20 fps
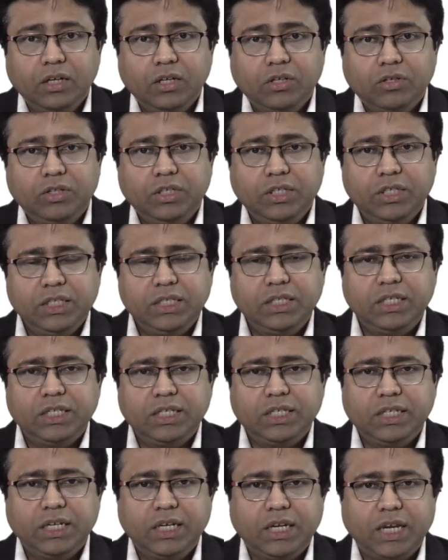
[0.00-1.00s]
So this is
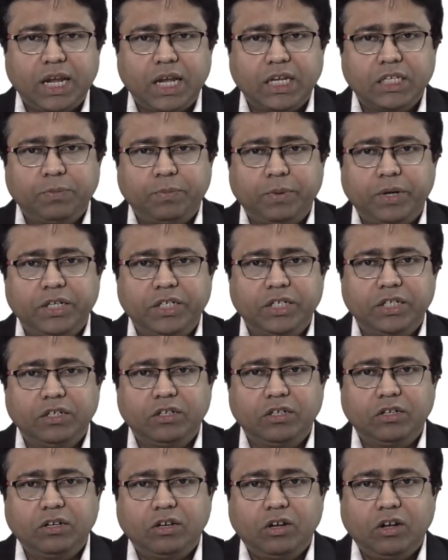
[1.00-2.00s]
just an
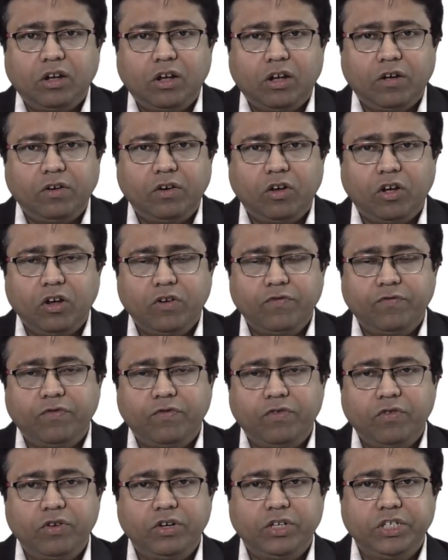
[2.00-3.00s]
expression, log
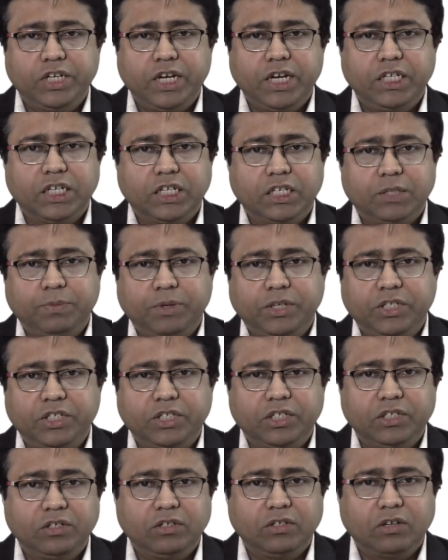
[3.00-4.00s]
fold change
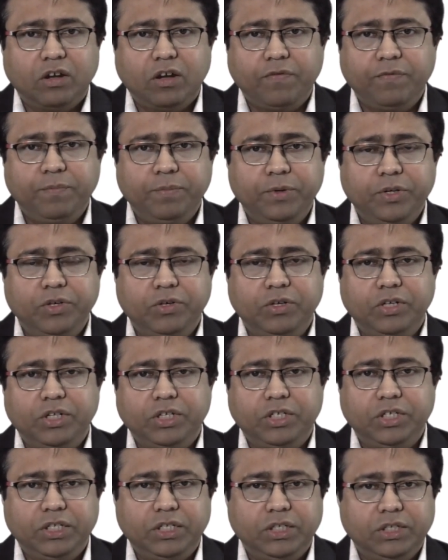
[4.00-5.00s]
expression of particular
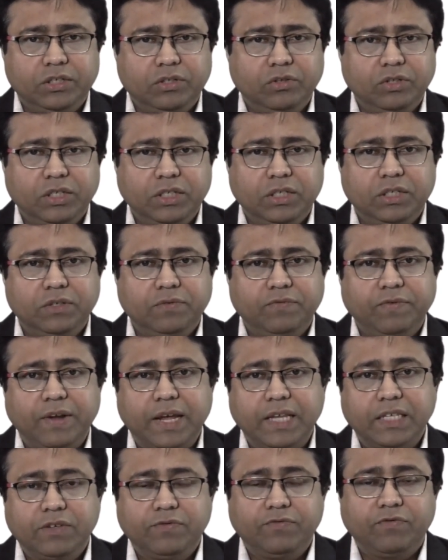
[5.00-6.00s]
genes. So there is a
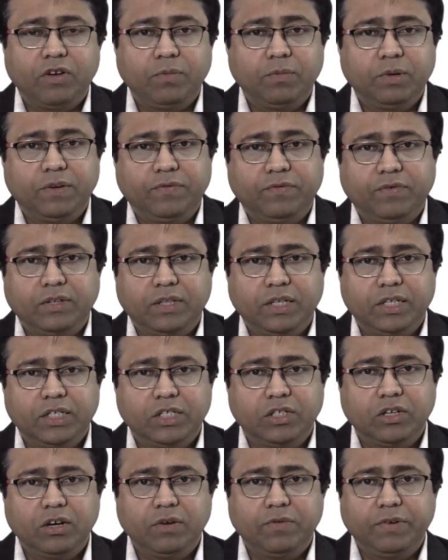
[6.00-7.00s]
fancy formula for that.
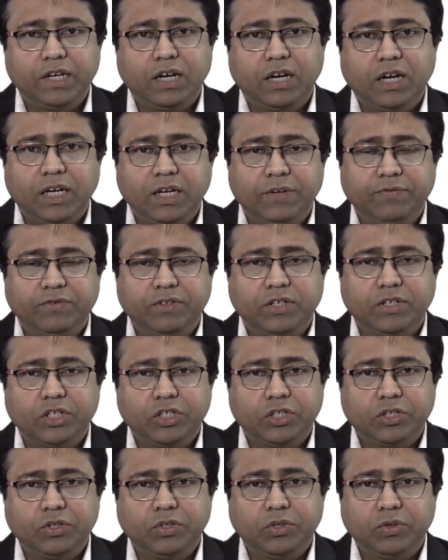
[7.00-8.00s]
It's not very hard for us
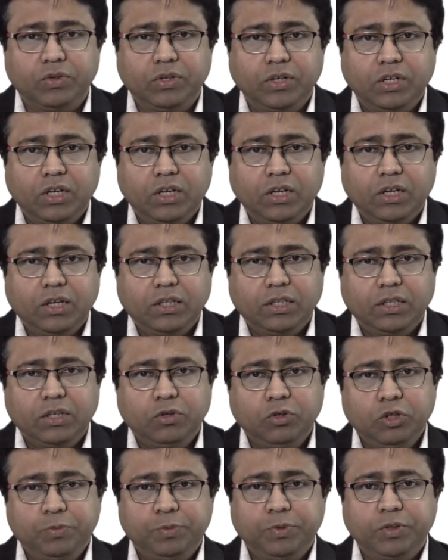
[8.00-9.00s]
to know that
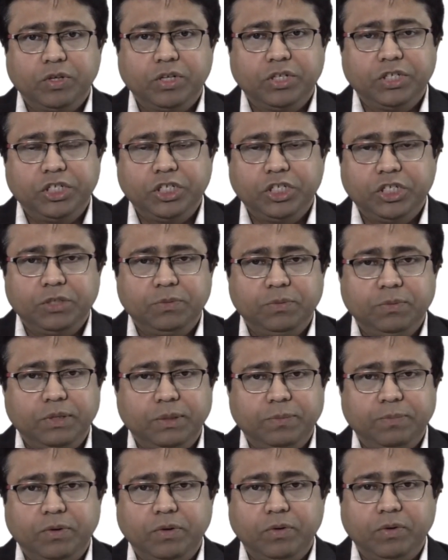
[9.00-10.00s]
which particular gene has been
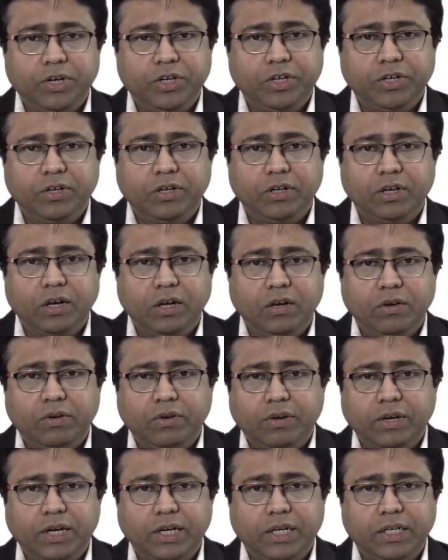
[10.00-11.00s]
upregulated or
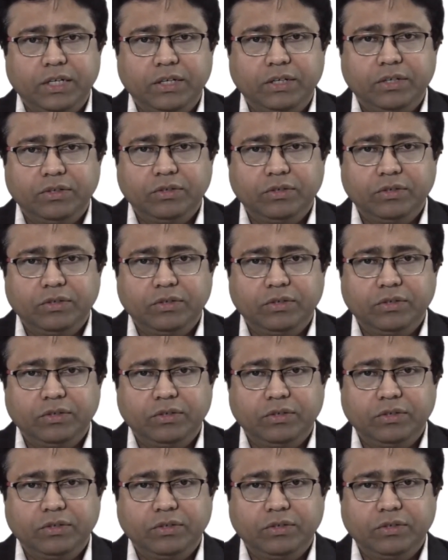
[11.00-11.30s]
downregulated.